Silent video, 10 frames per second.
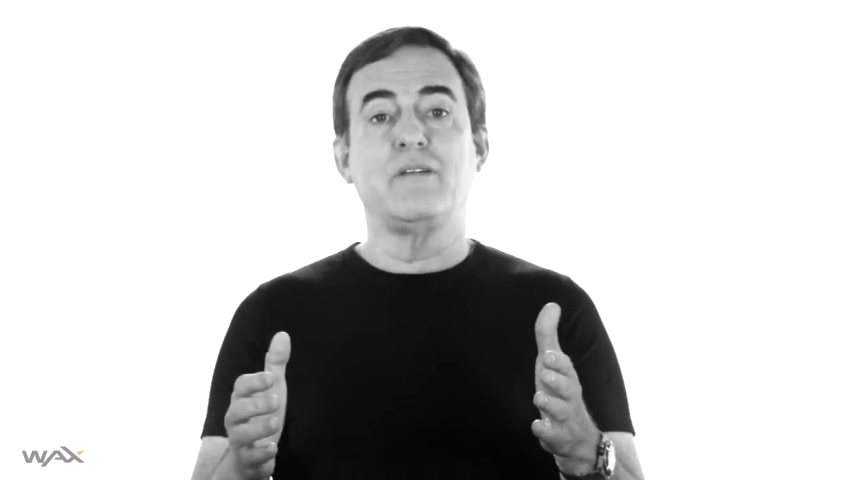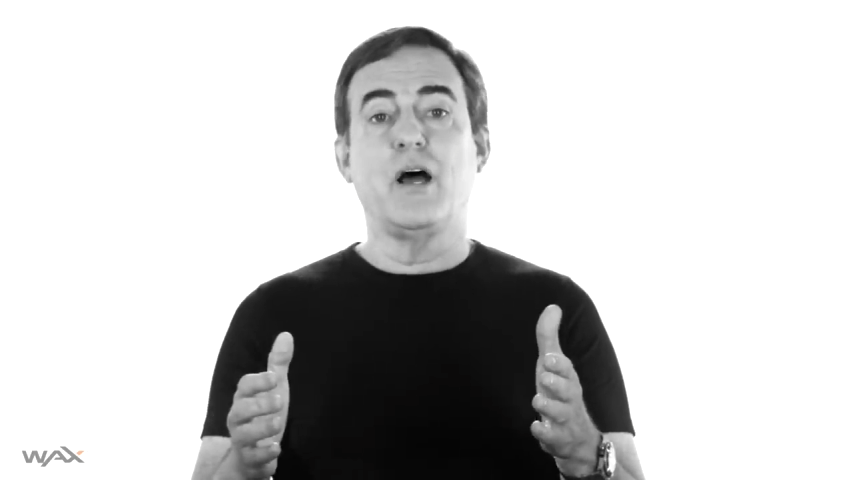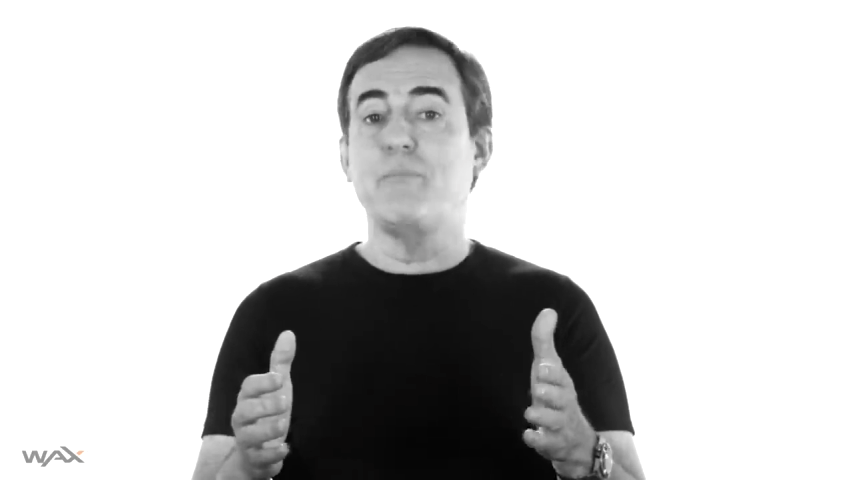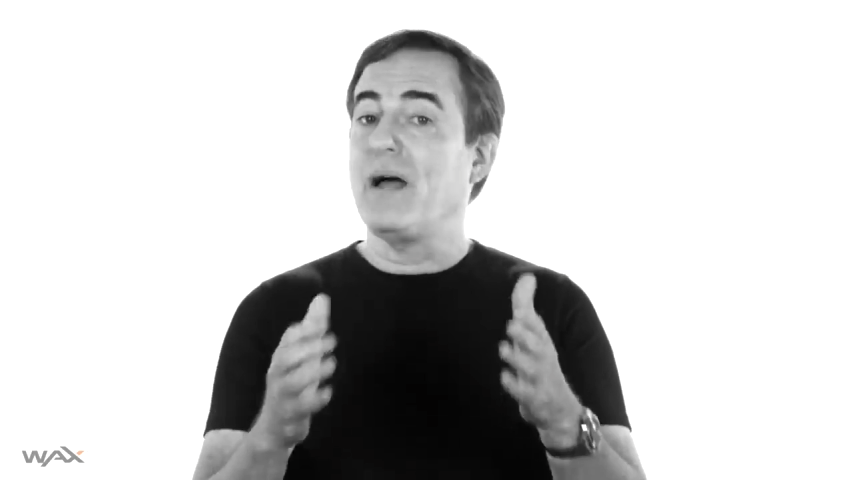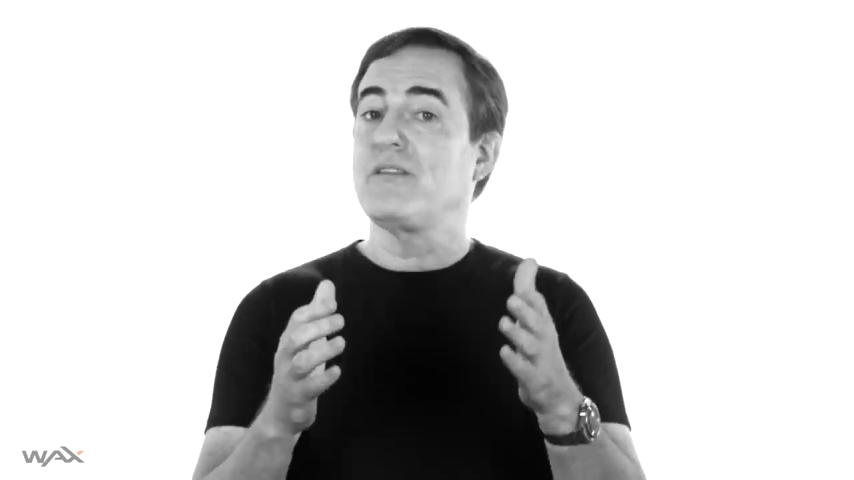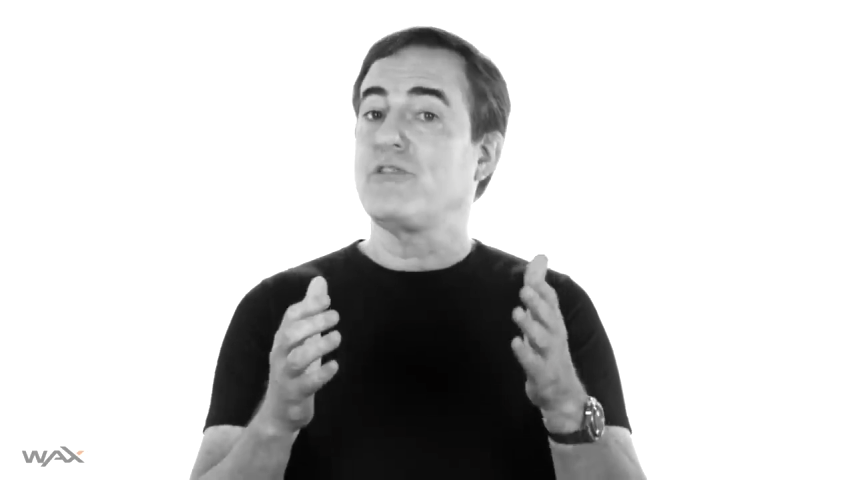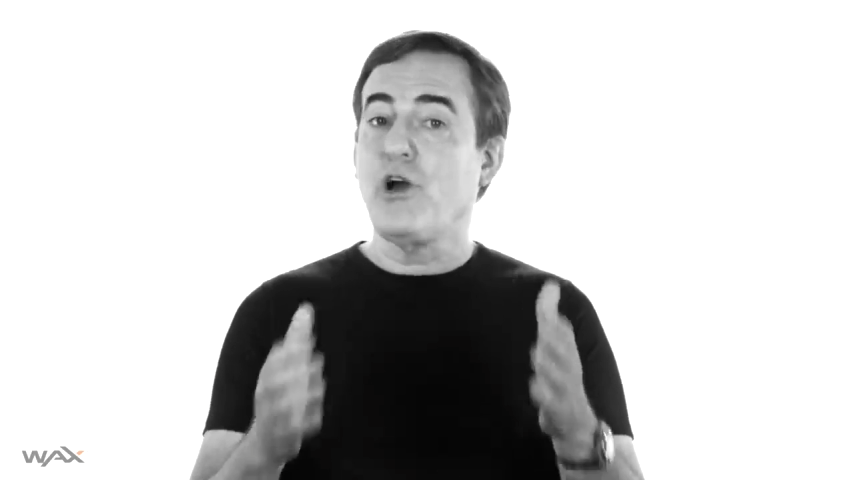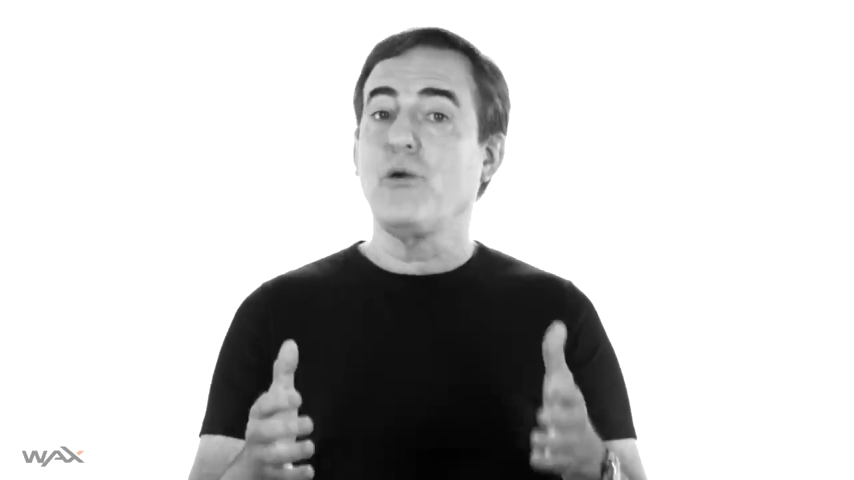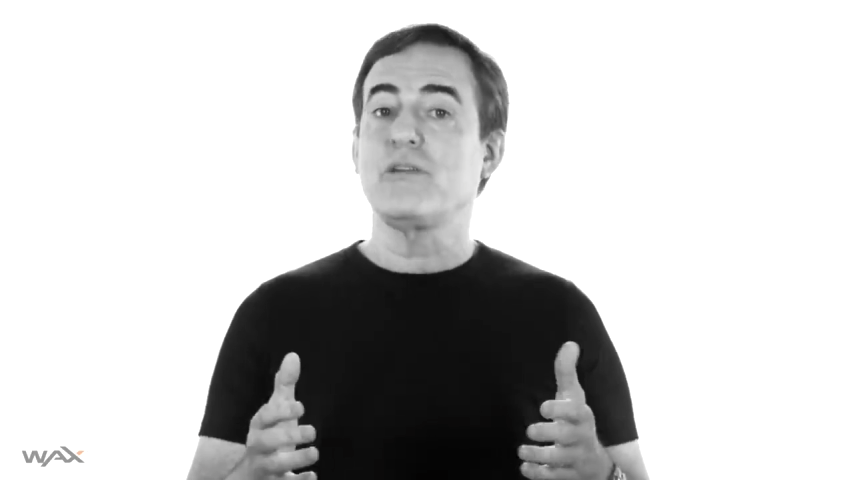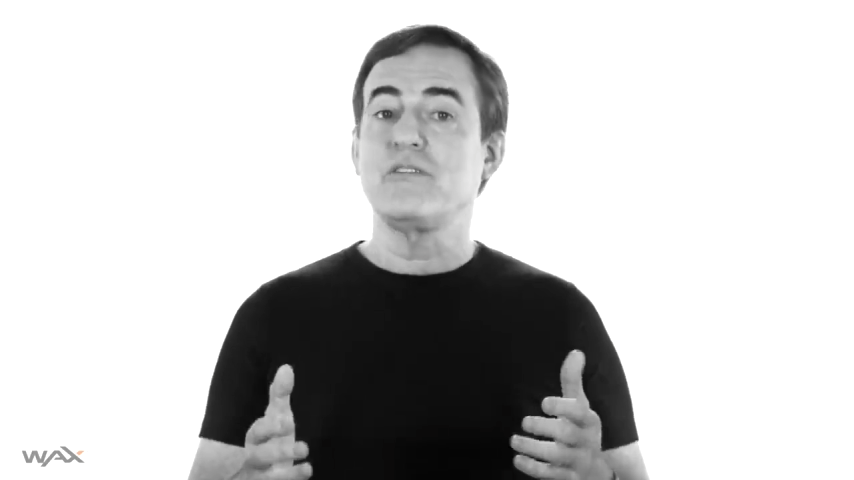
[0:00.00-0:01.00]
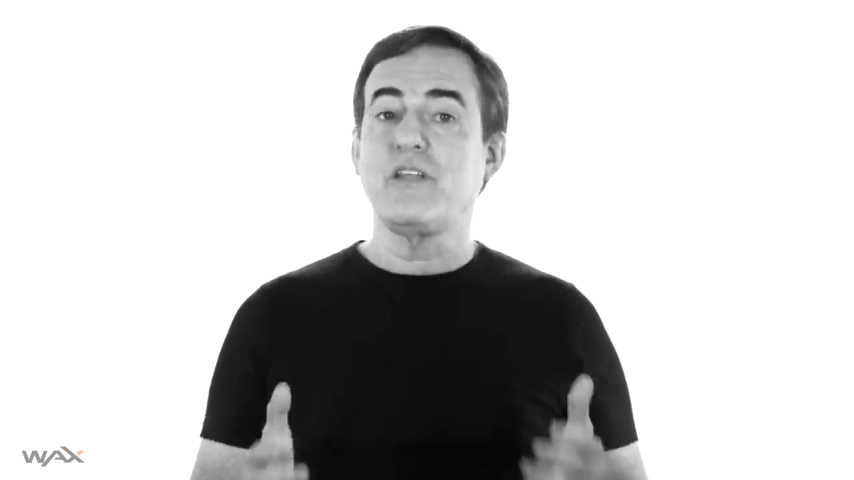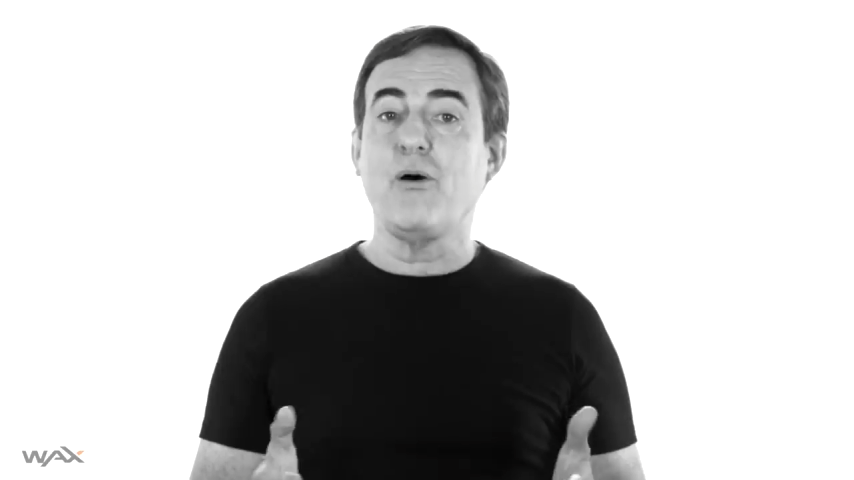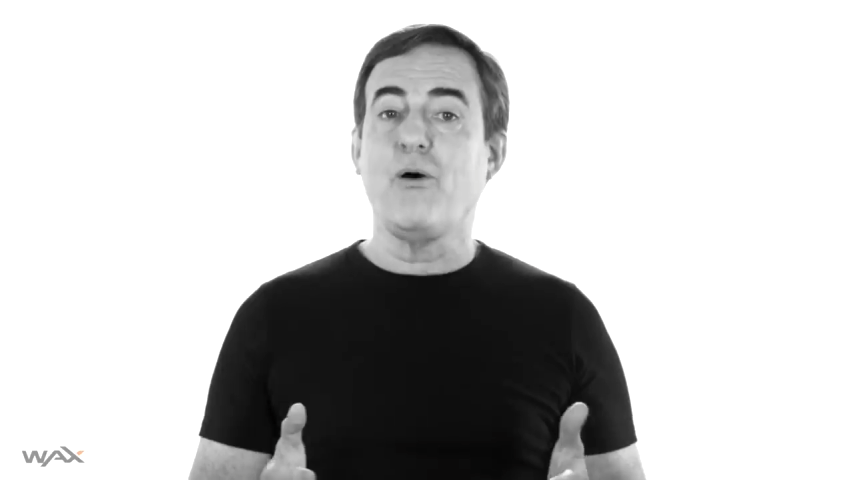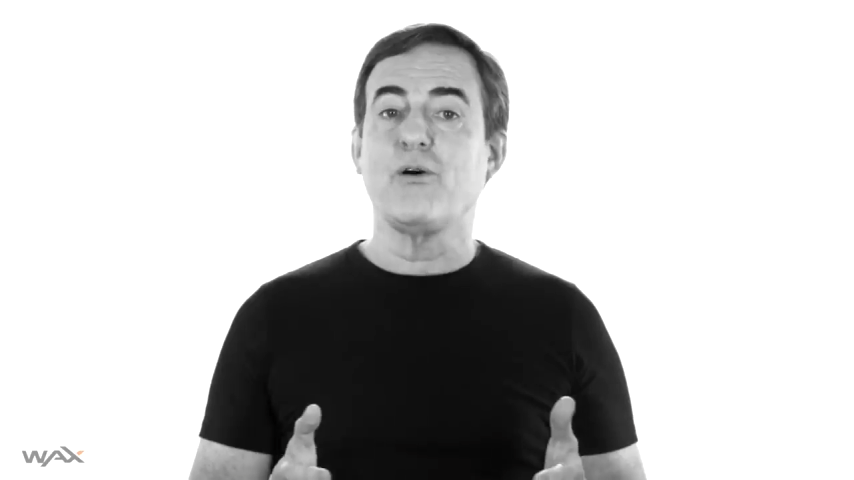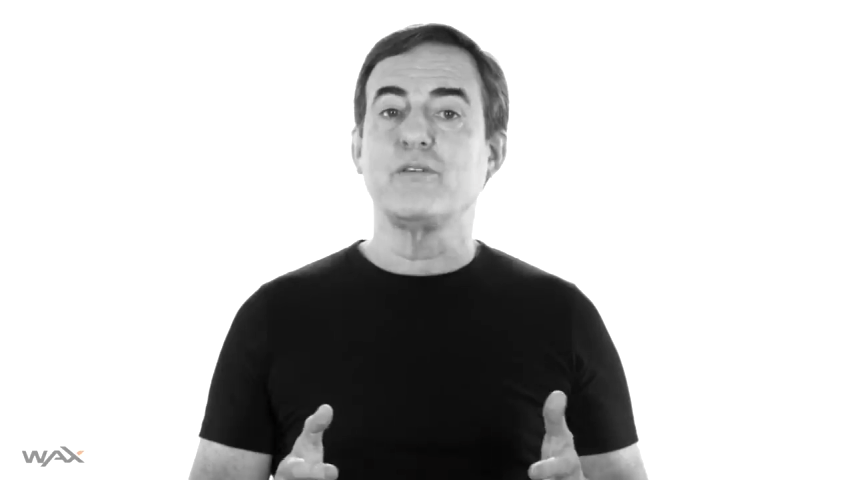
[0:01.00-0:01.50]
about the tokens they
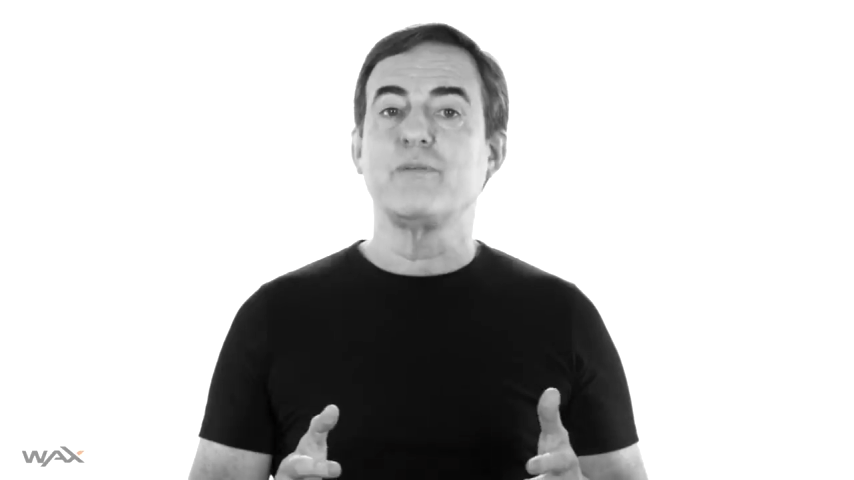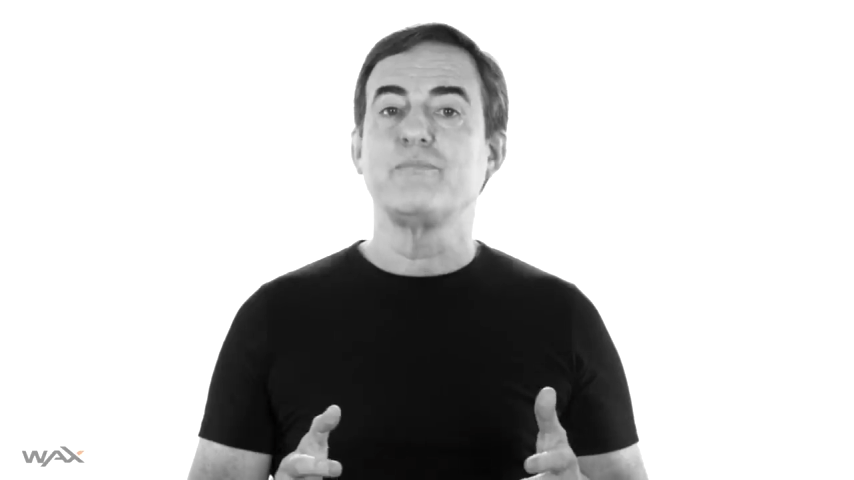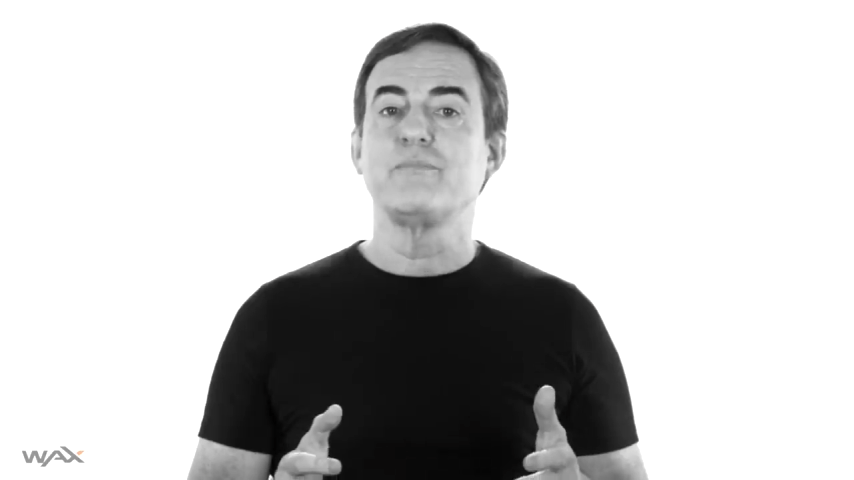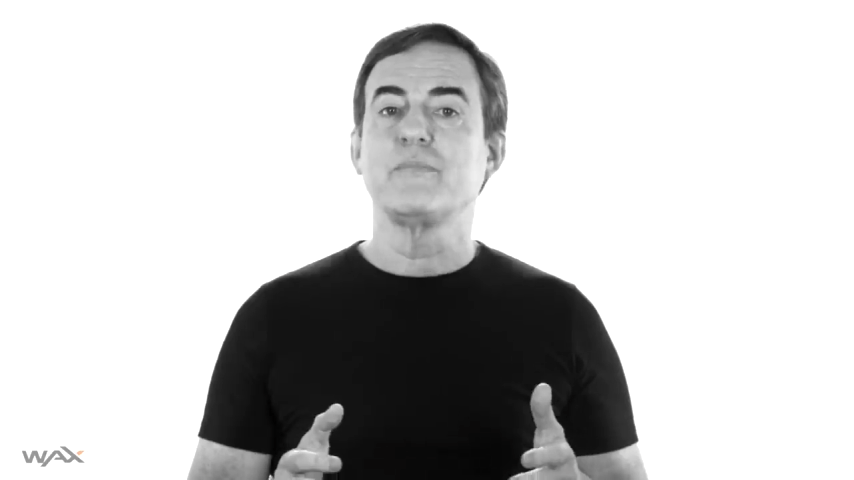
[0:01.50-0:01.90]
hold.